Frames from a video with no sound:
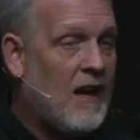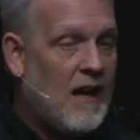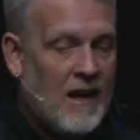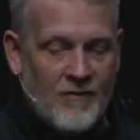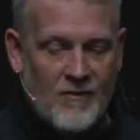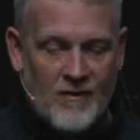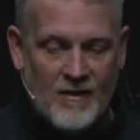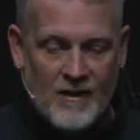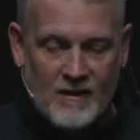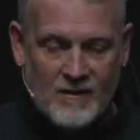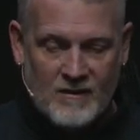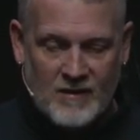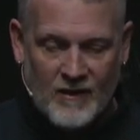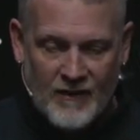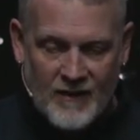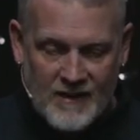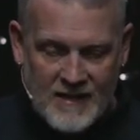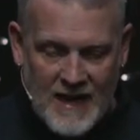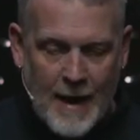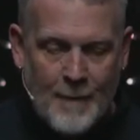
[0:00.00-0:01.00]
into
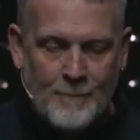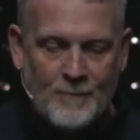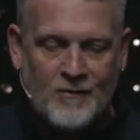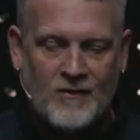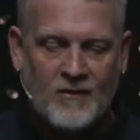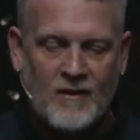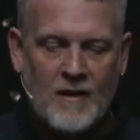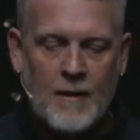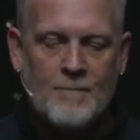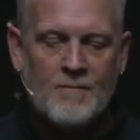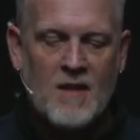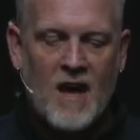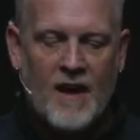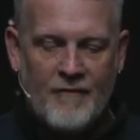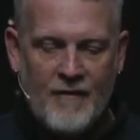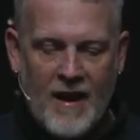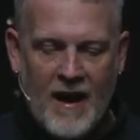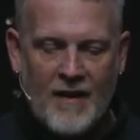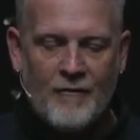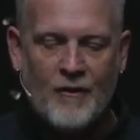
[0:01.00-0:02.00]
the depths of
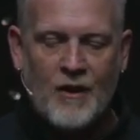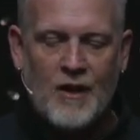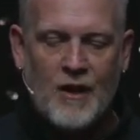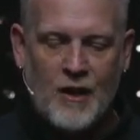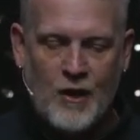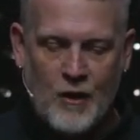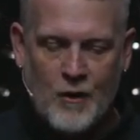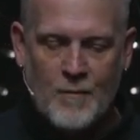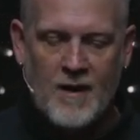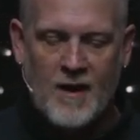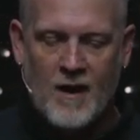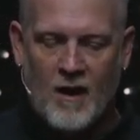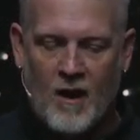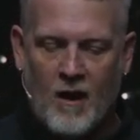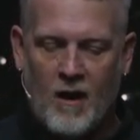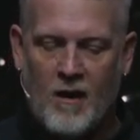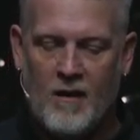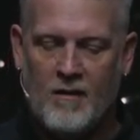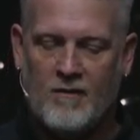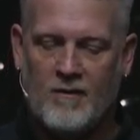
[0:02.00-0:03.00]
every human
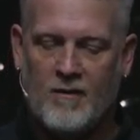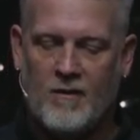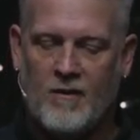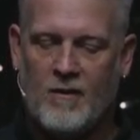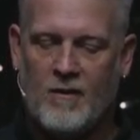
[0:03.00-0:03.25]
heart.